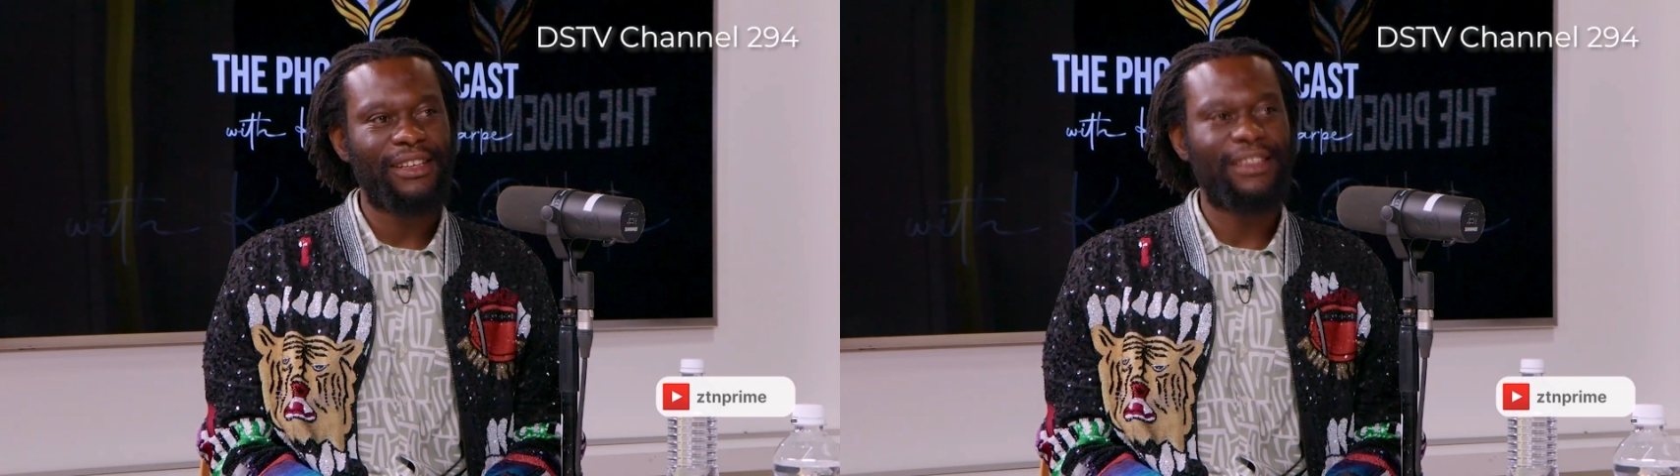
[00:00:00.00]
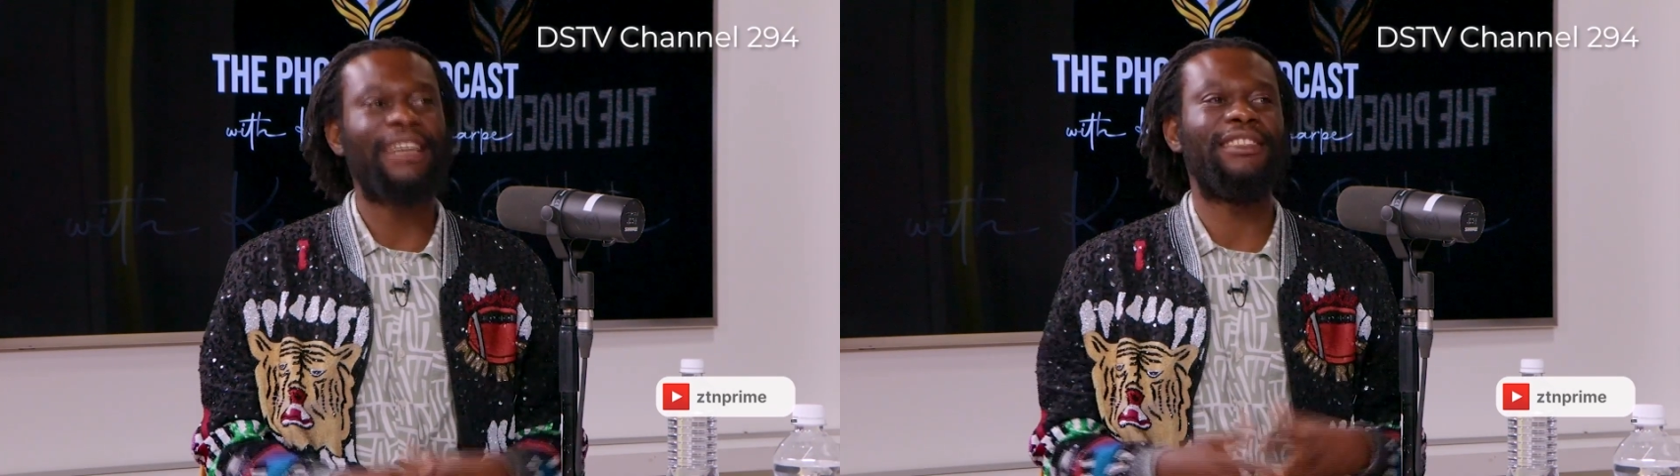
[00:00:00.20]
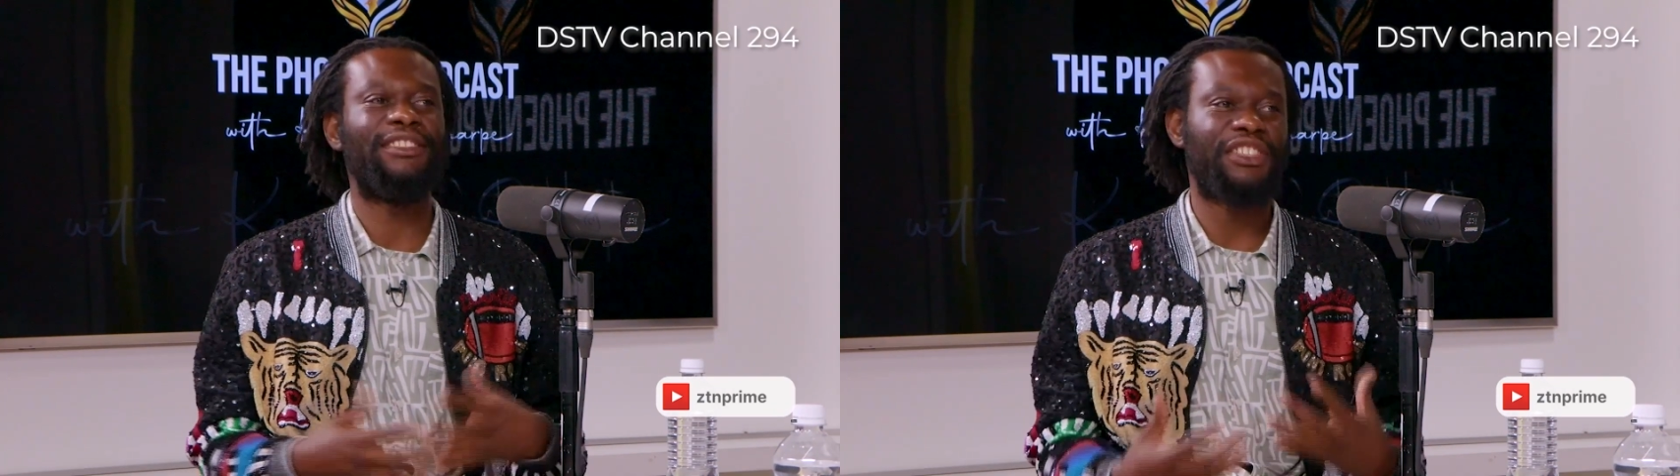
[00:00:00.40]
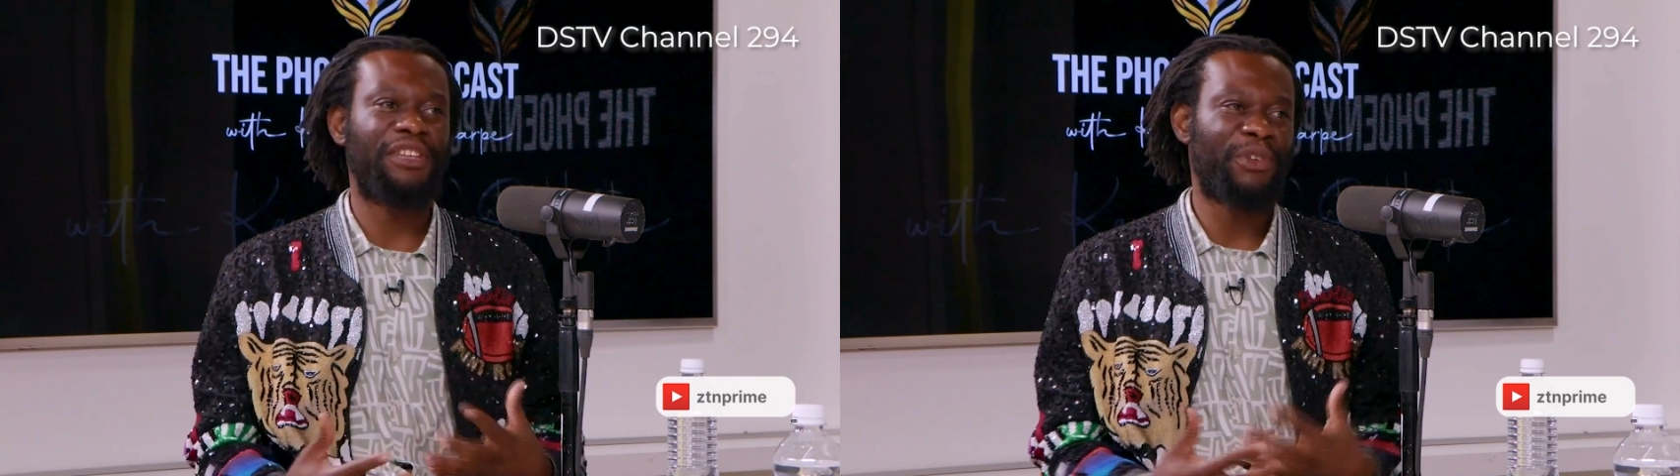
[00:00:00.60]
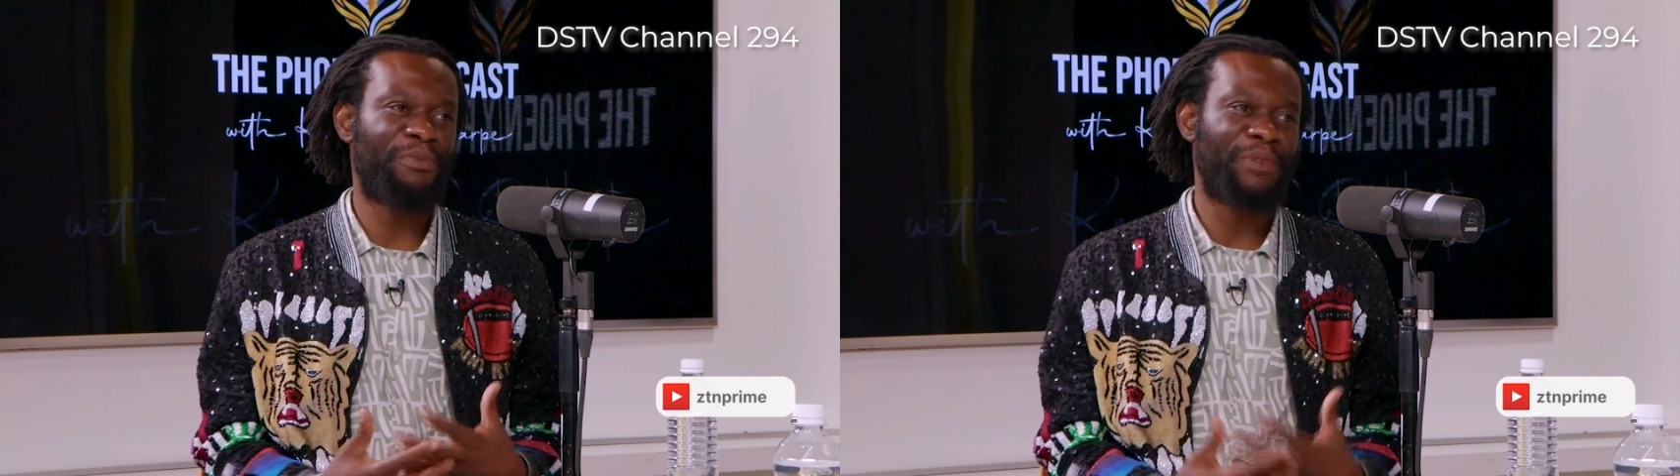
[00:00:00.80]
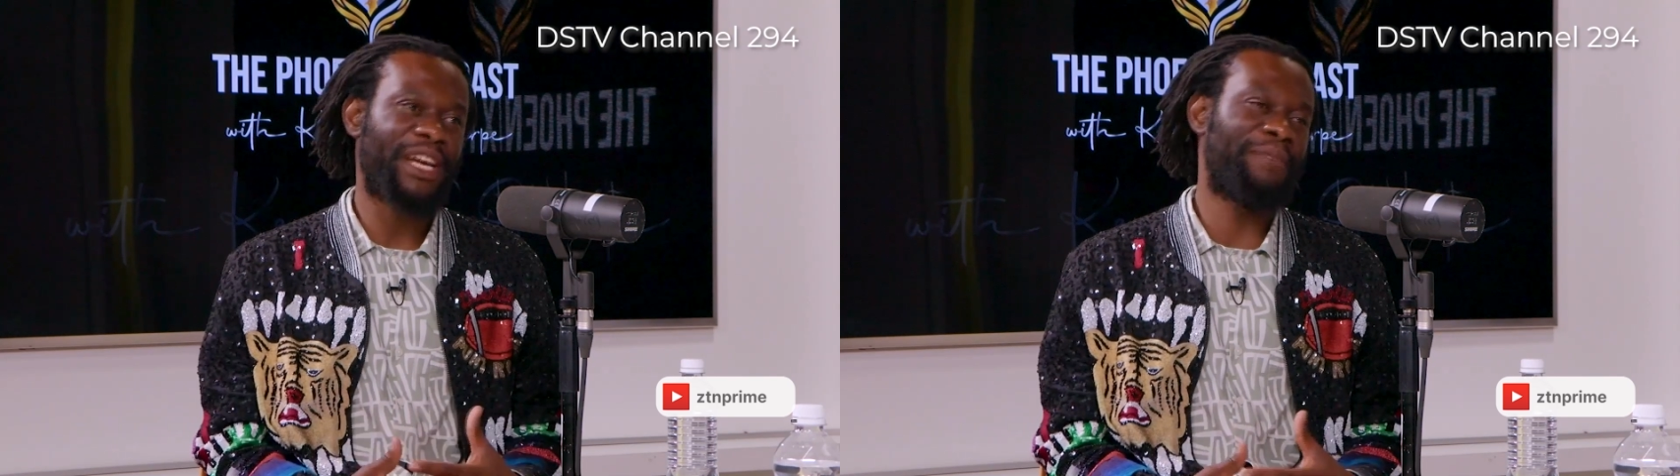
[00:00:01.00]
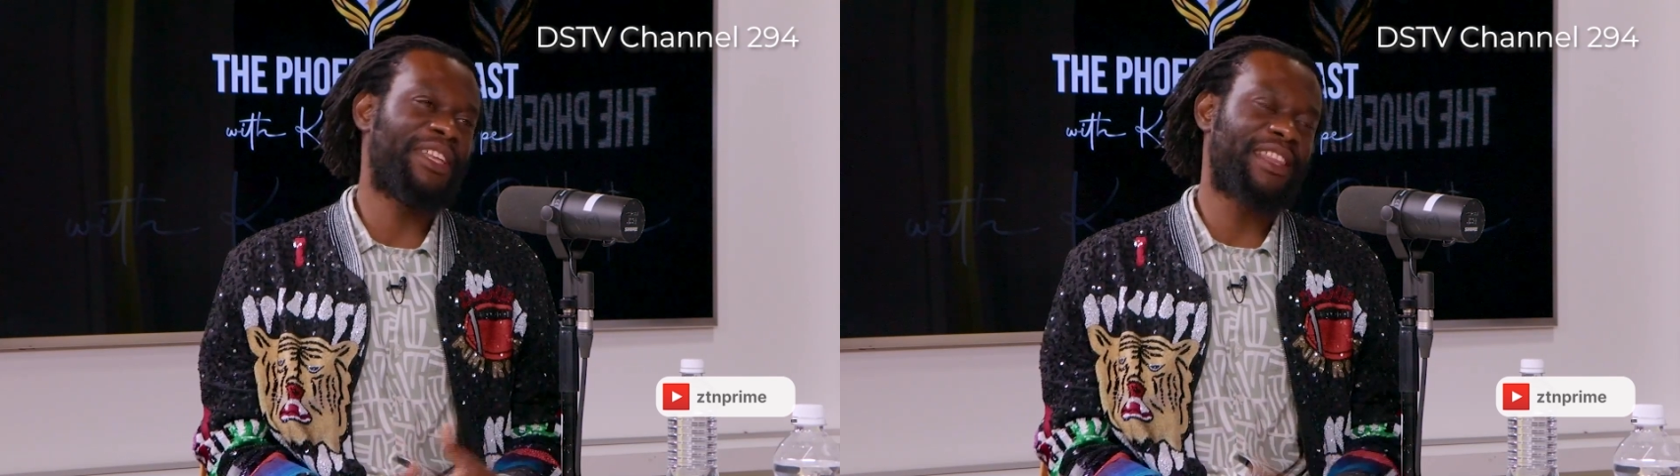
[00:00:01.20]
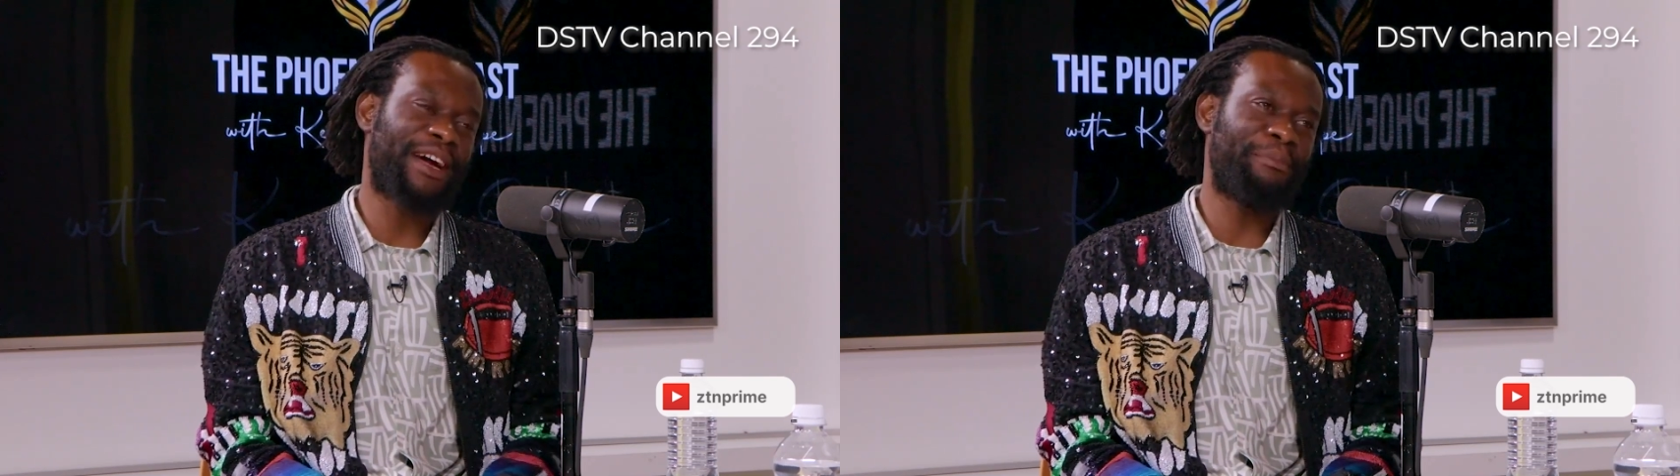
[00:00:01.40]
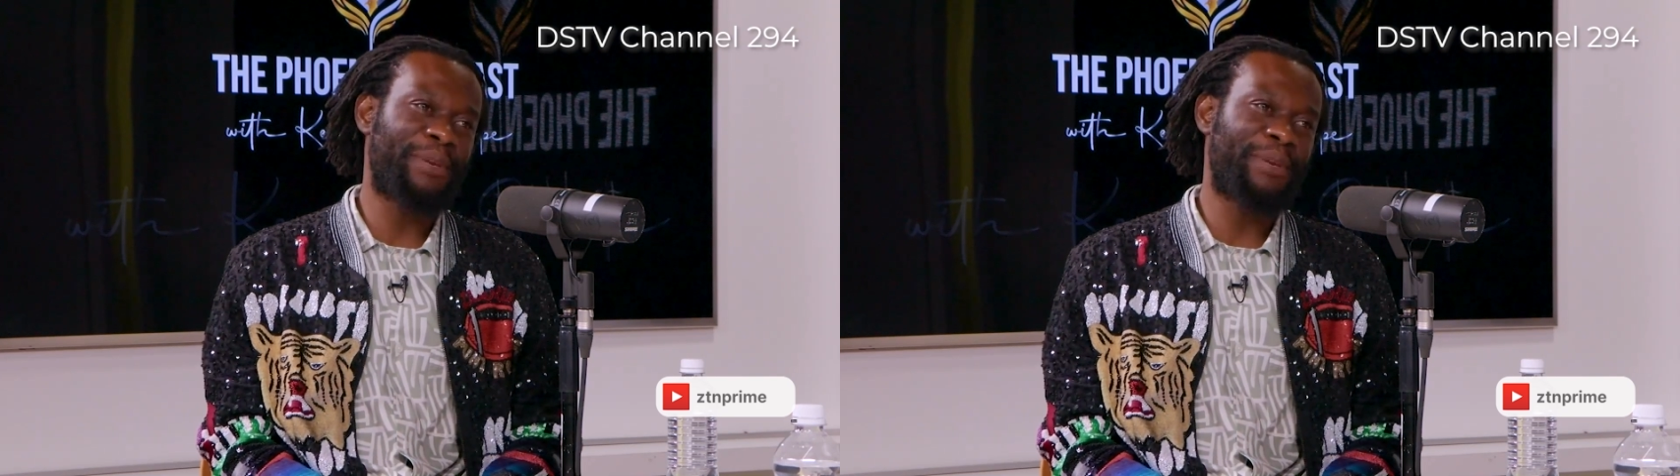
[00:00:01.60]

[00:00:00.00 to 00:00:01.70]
that dream of becoming that